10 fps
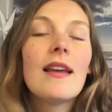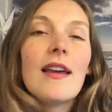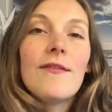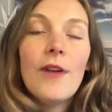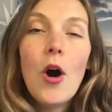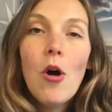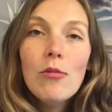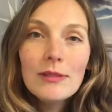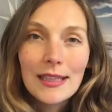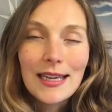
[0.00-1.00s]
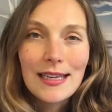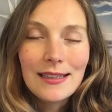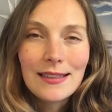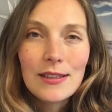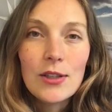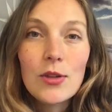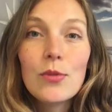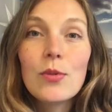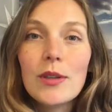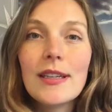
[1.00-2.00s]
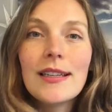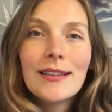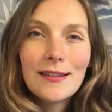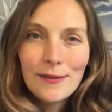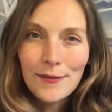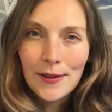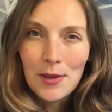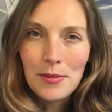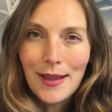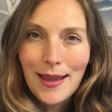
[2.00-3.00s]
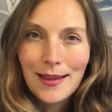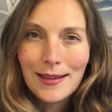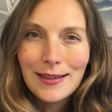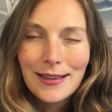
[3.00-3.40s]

If only you would fill in blank.